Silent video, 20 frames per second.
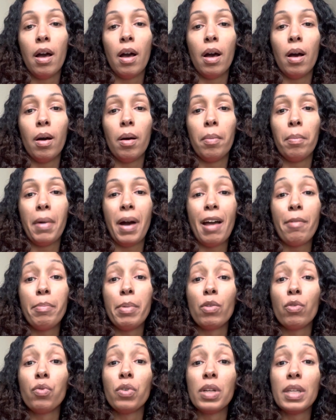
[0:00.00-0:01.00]
Um, I've
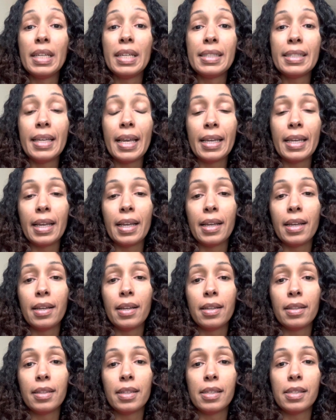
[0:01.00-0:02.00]
been really
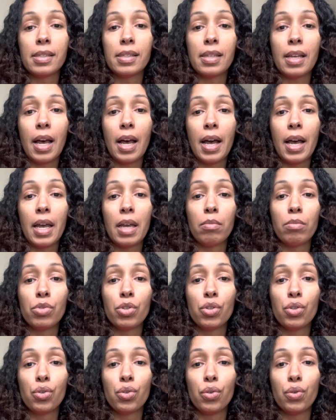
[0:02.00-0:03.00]
taking this time
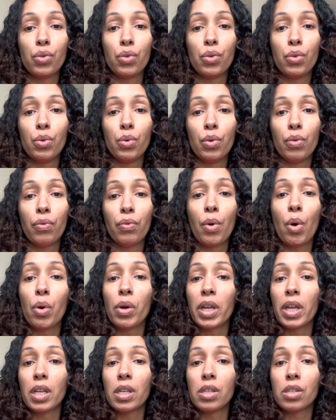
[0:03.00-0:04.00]
to
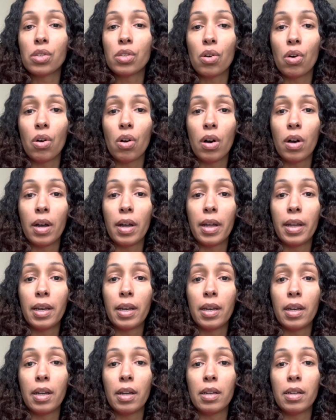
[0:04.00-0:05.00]
focus
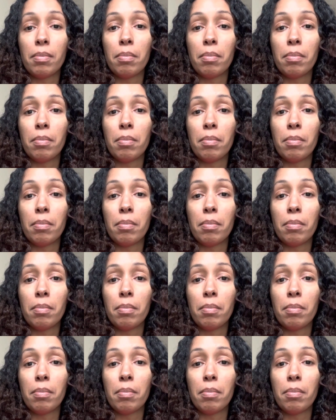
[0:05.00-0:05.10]
on